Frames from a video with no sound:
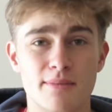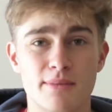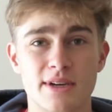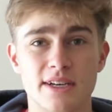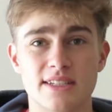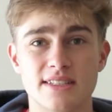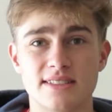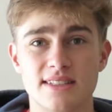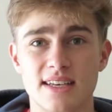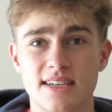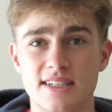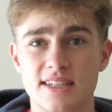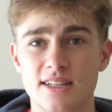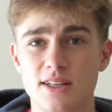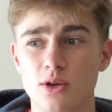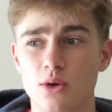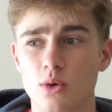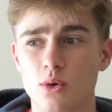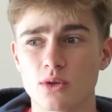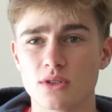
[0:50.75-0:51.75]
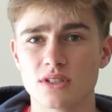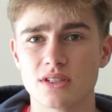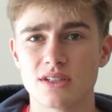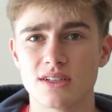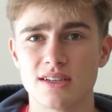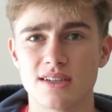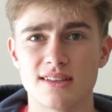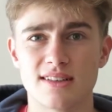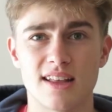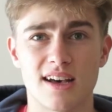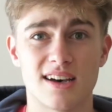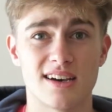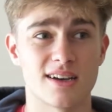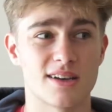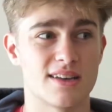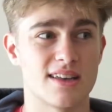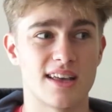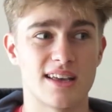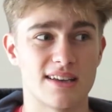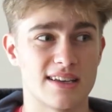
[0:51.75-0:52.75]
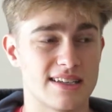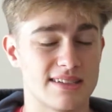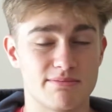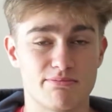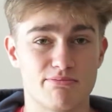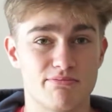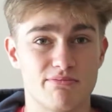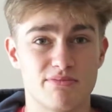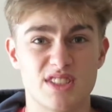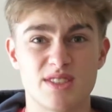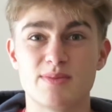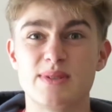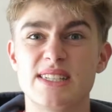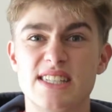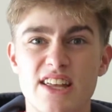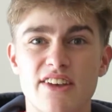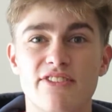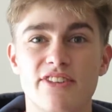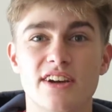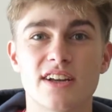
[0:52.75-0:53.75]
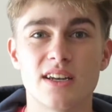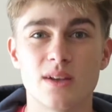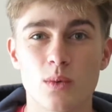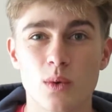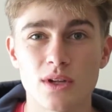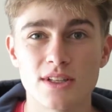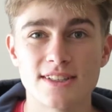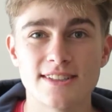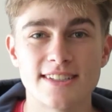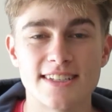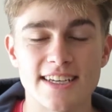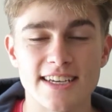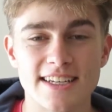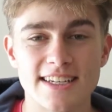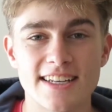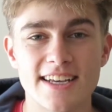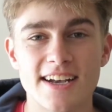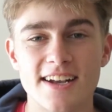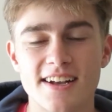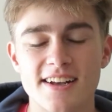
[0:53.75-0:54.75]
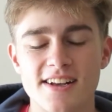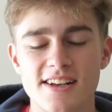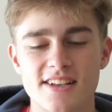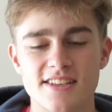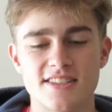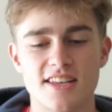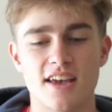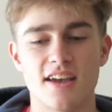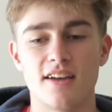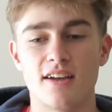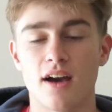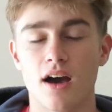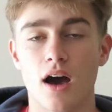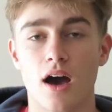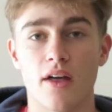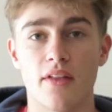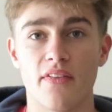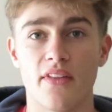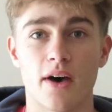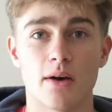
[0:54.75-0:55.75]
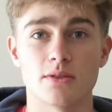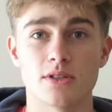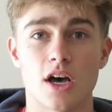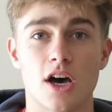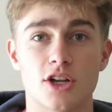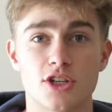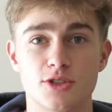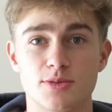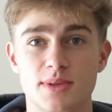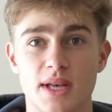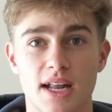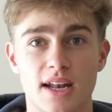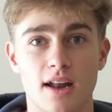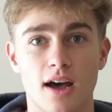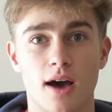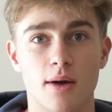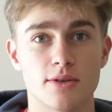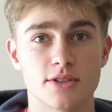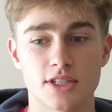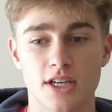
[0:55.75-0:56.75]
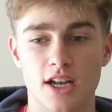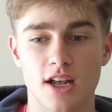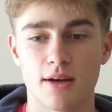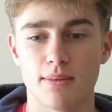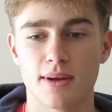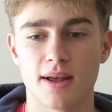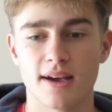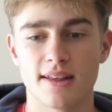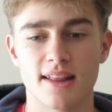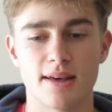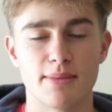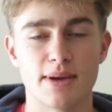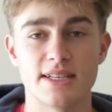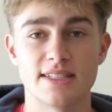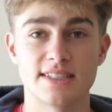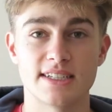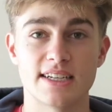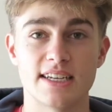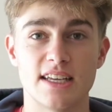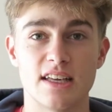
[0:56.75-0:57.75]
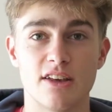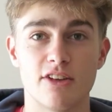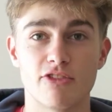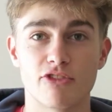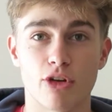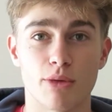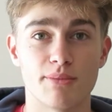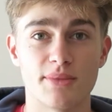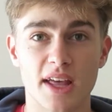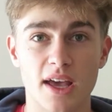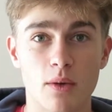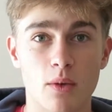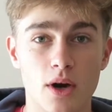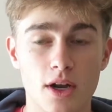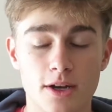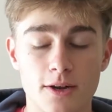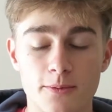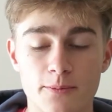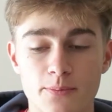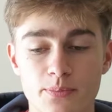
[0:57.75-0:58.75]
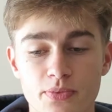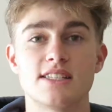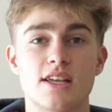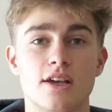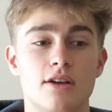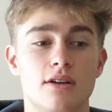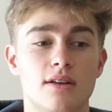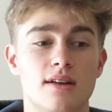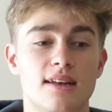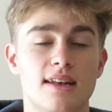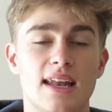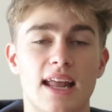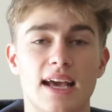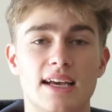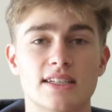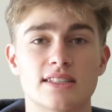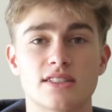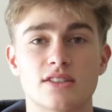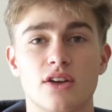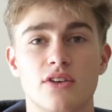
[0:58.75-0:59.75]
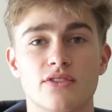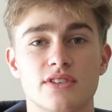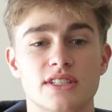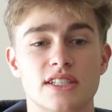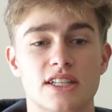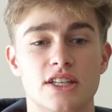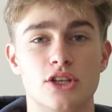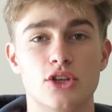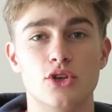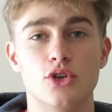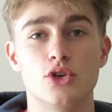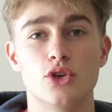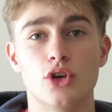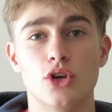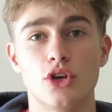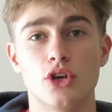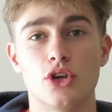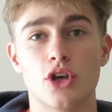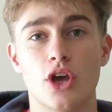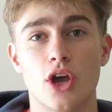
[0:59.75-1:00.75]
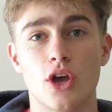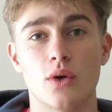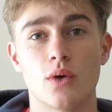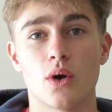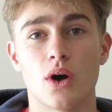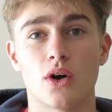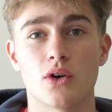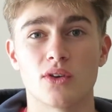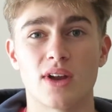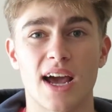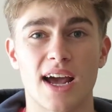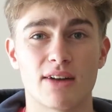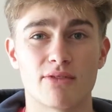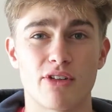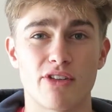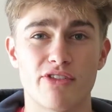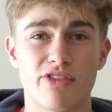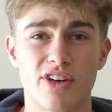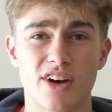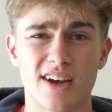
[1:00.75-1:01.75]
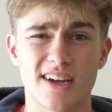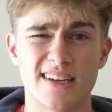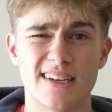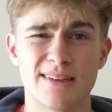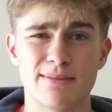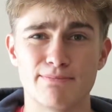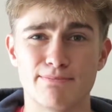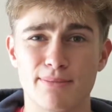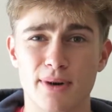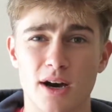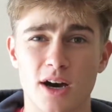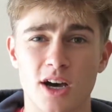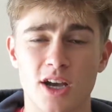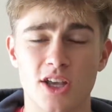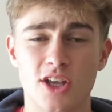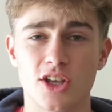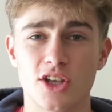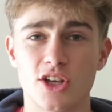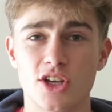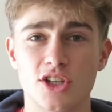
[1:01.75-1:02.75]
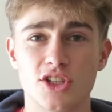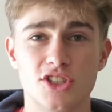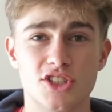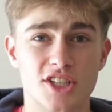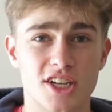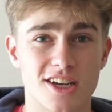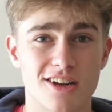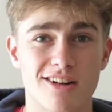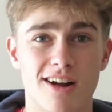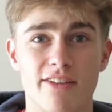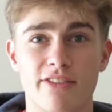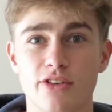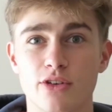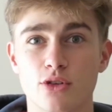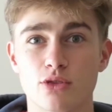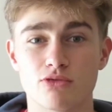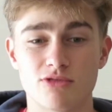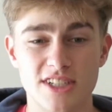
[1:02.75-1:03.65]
because they did the course that I specifically wanted. So, that was 100% I was going to apply that basically from day one. So, next, obviously, you can go on and refine by geographical